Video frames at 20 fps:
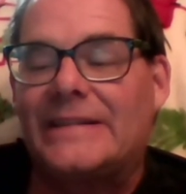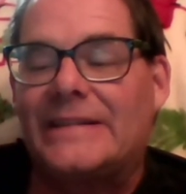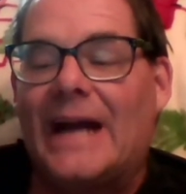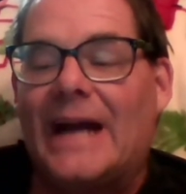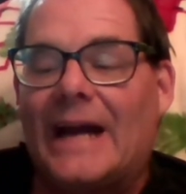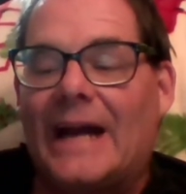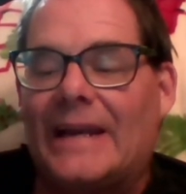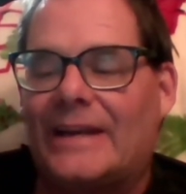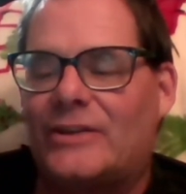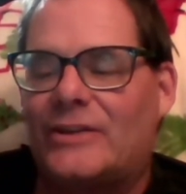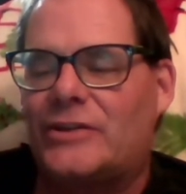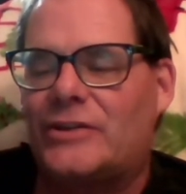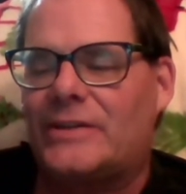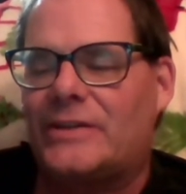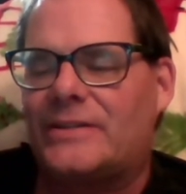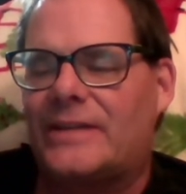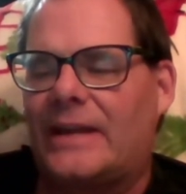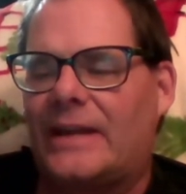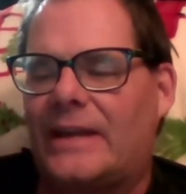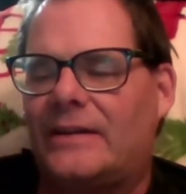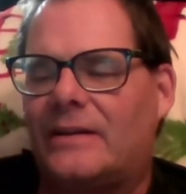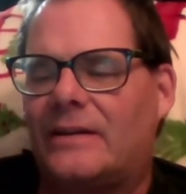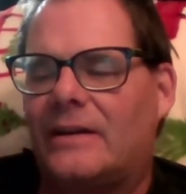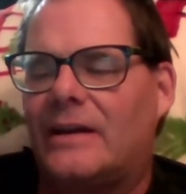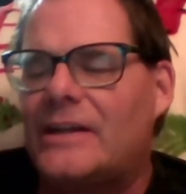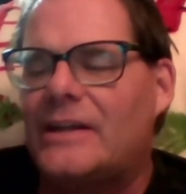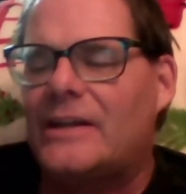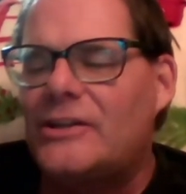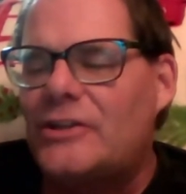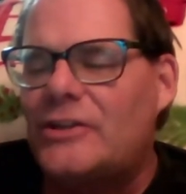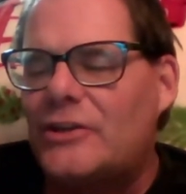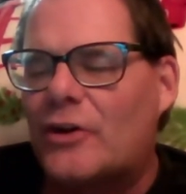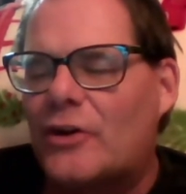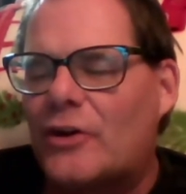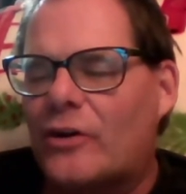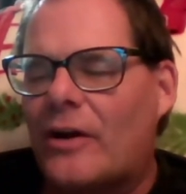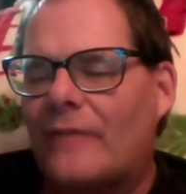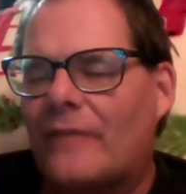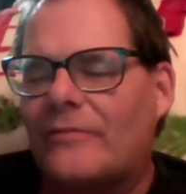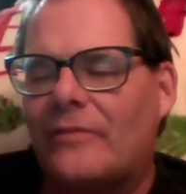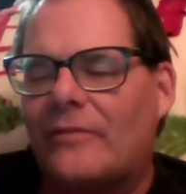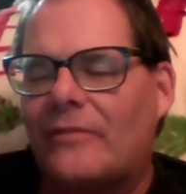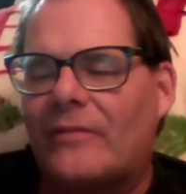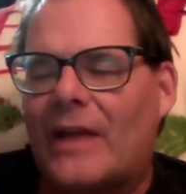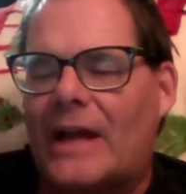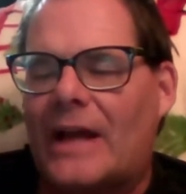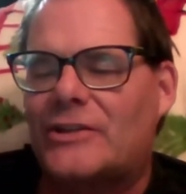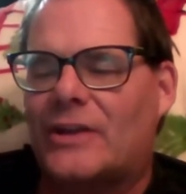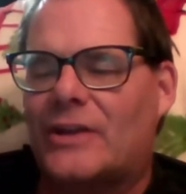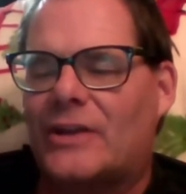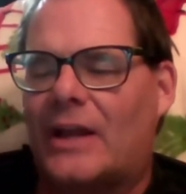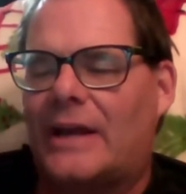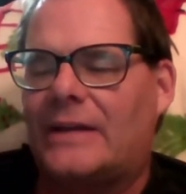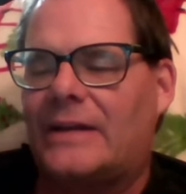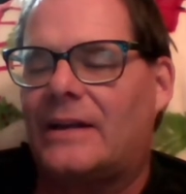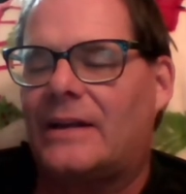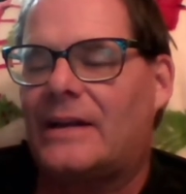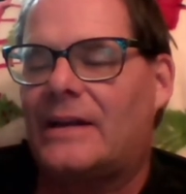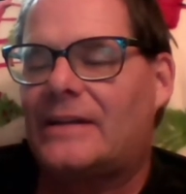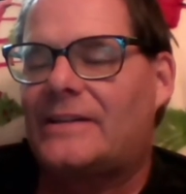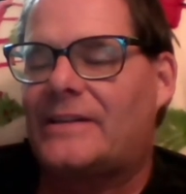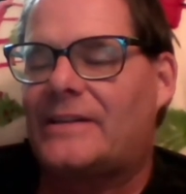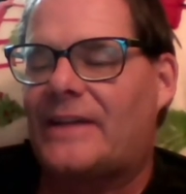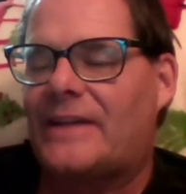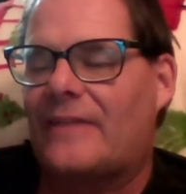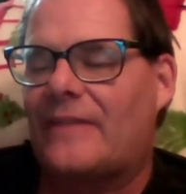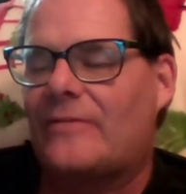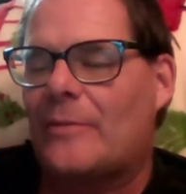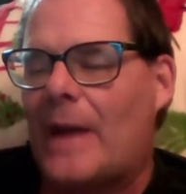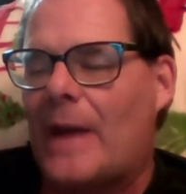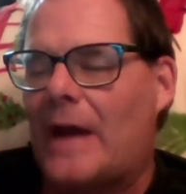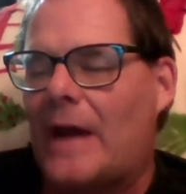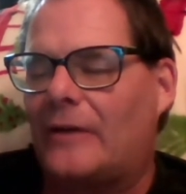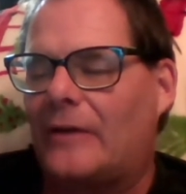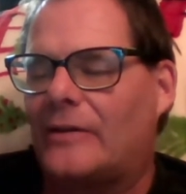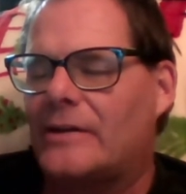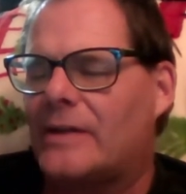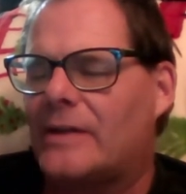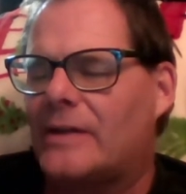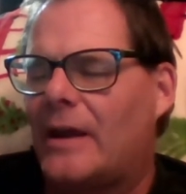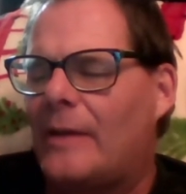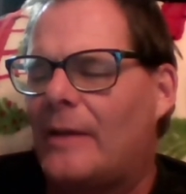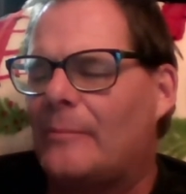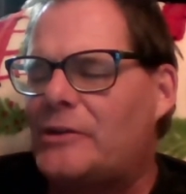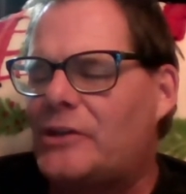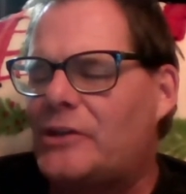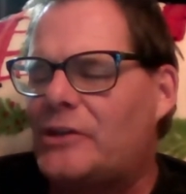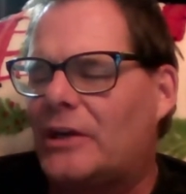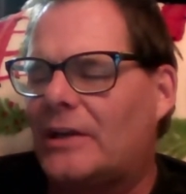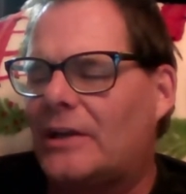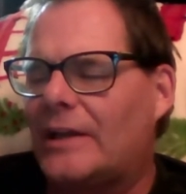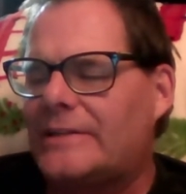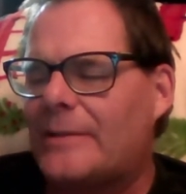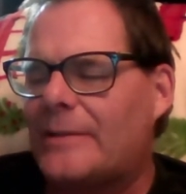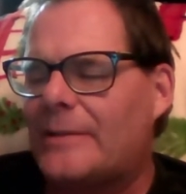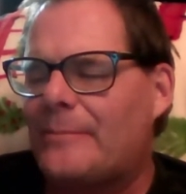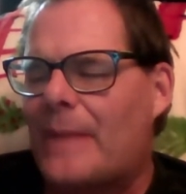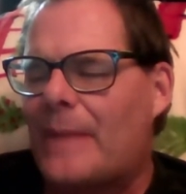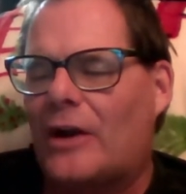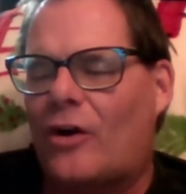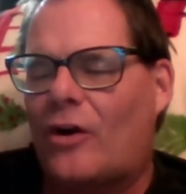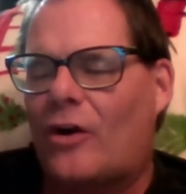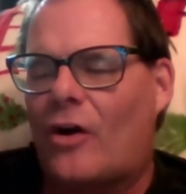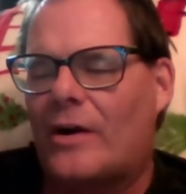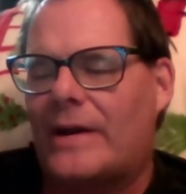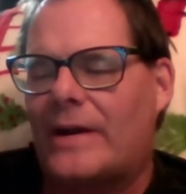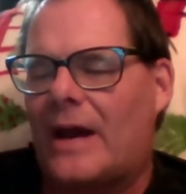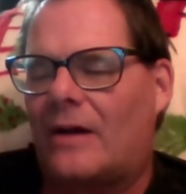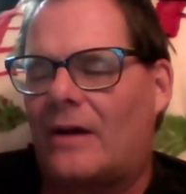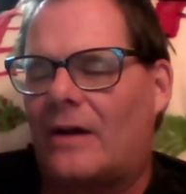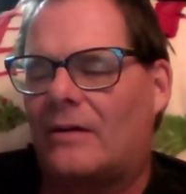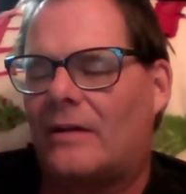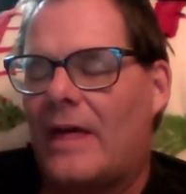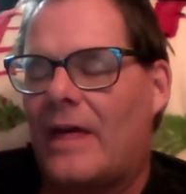Got it, she said. She turned off the flashlight to save the batteries, but she clicked it back on now.